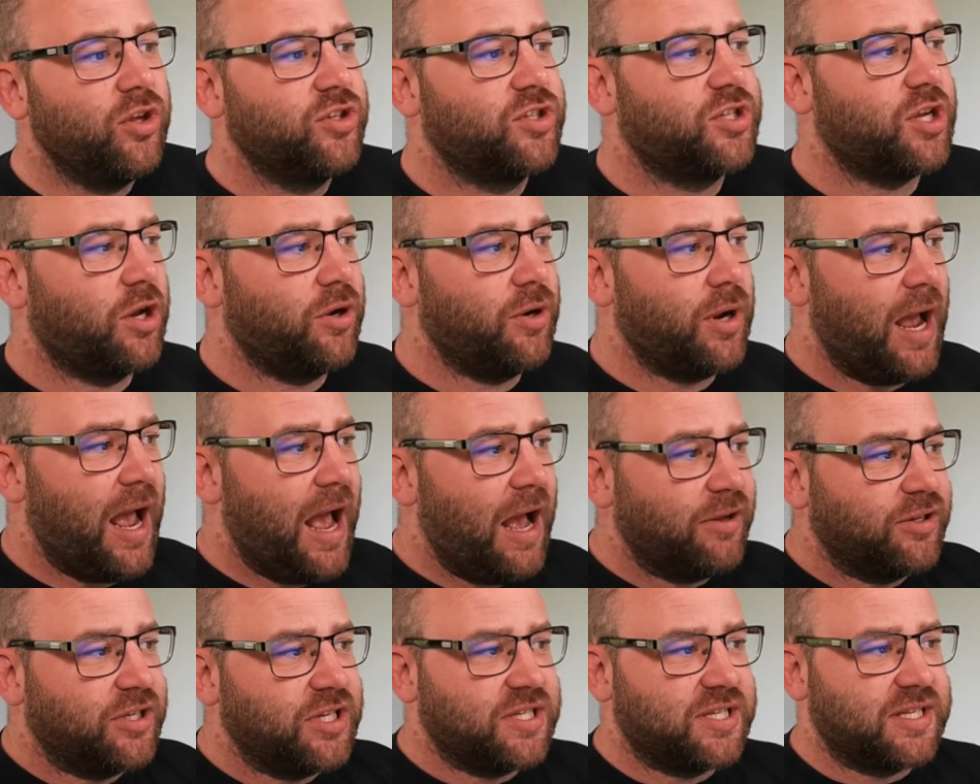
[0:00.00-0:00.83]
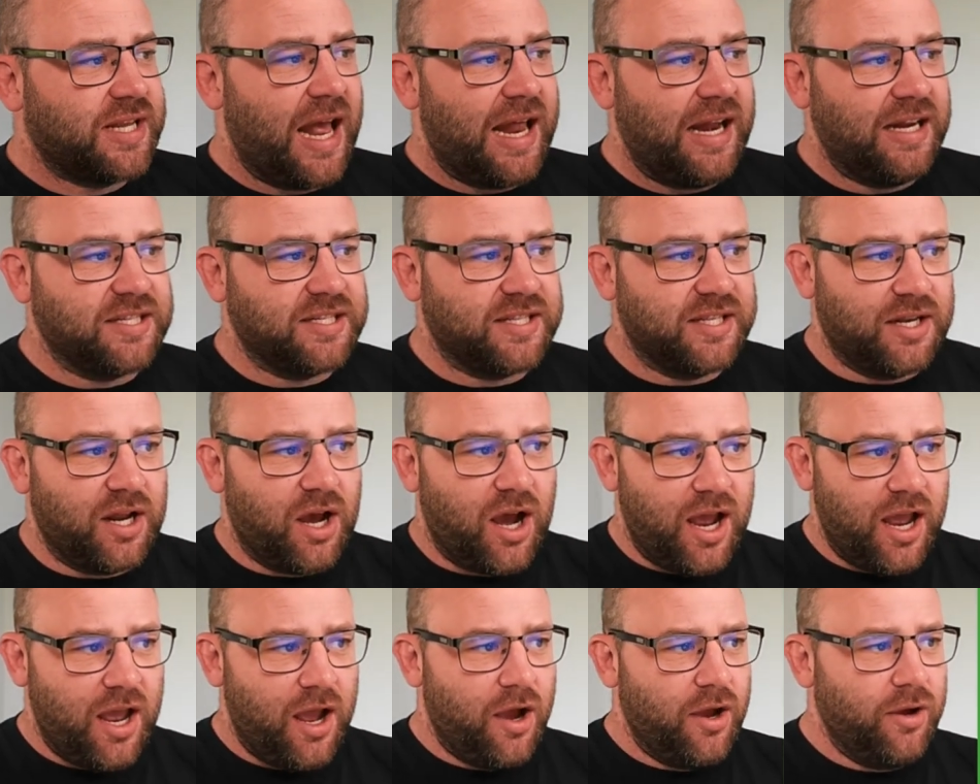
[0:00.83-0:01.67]
So how does
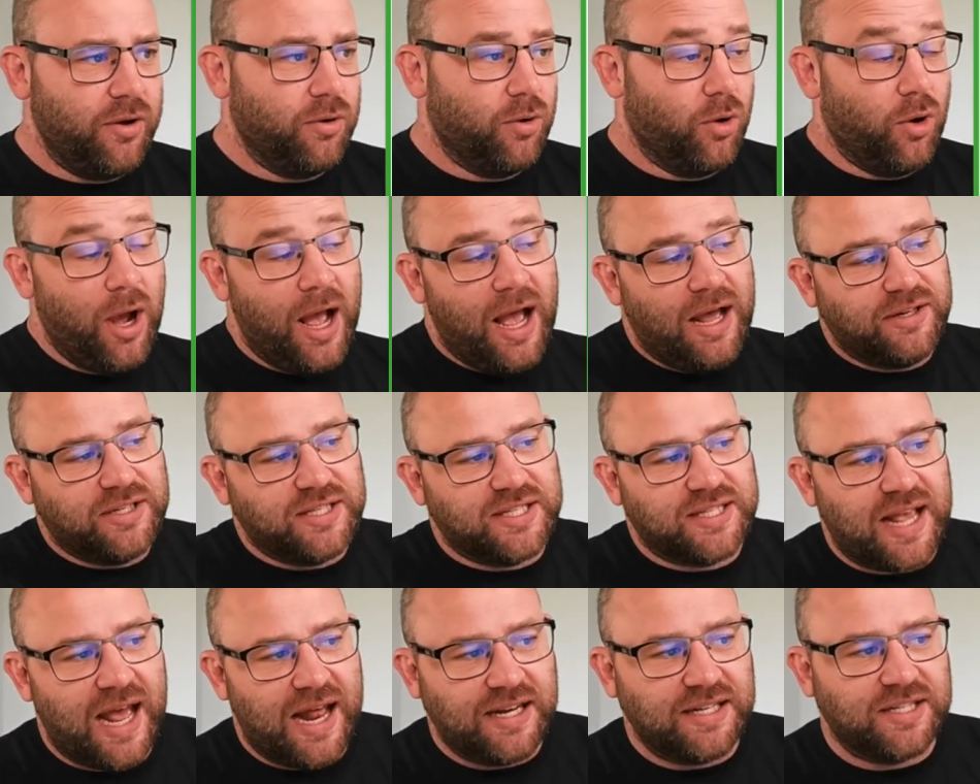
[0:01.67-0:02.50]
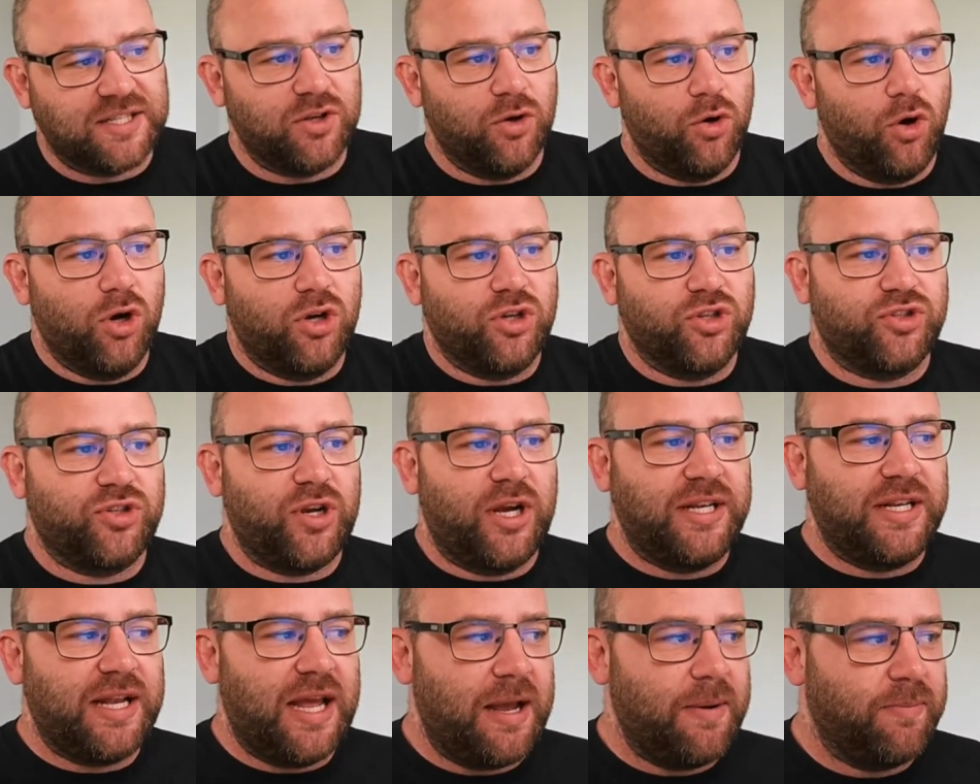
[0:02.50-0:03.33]
Canister.io or how does Canister
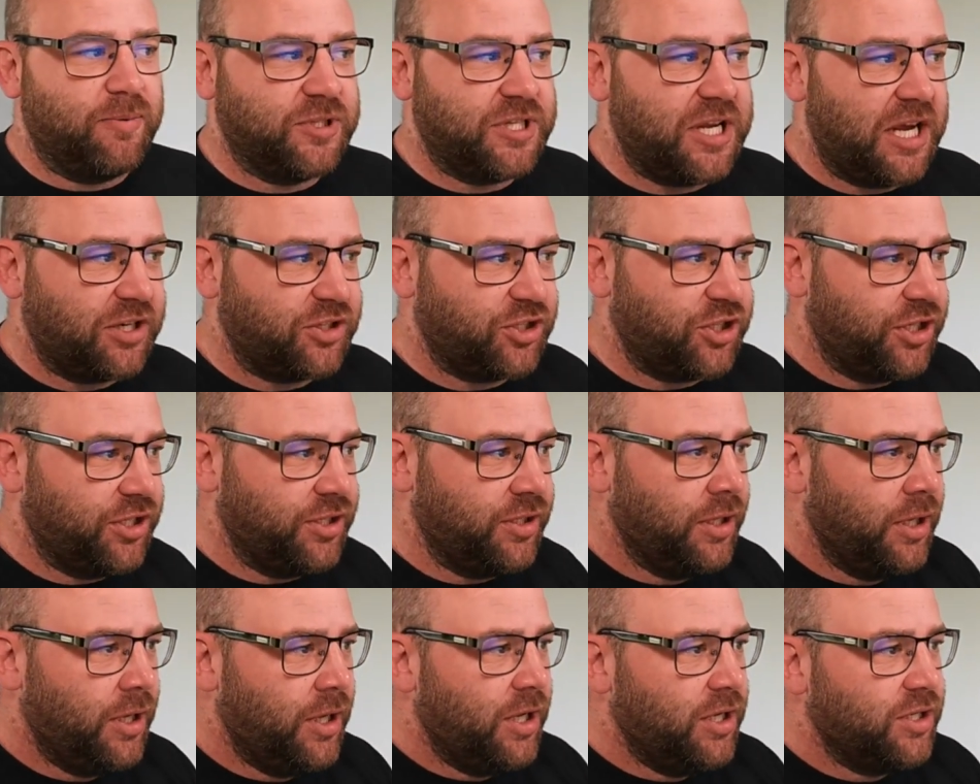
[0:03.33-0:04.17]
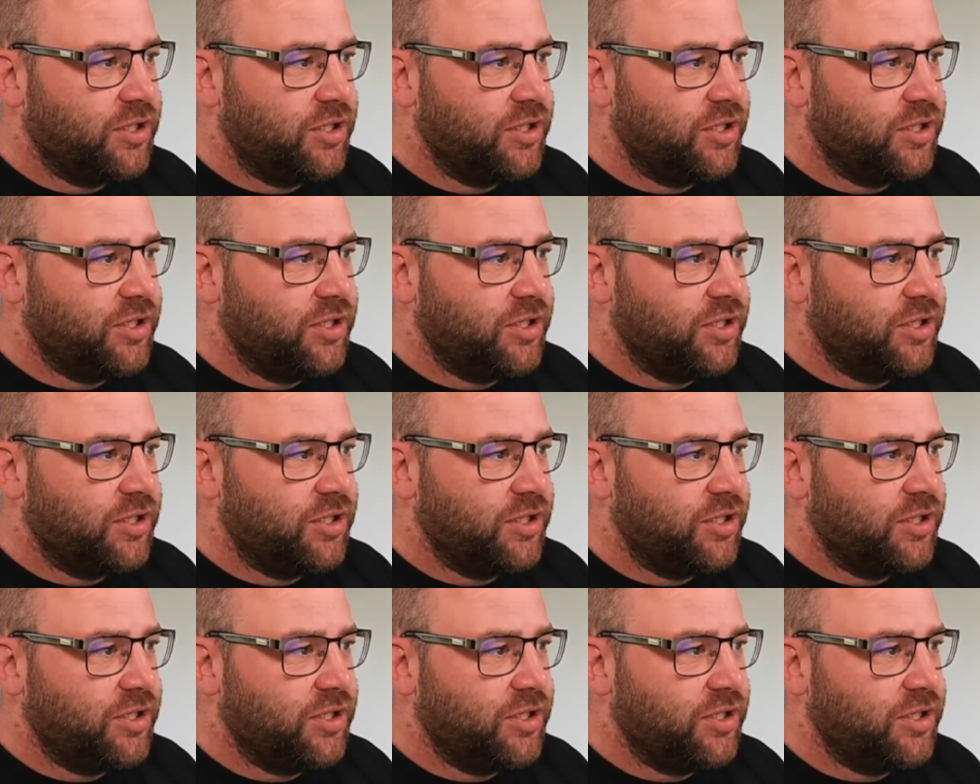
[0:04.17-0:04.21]
orchestrate data protection?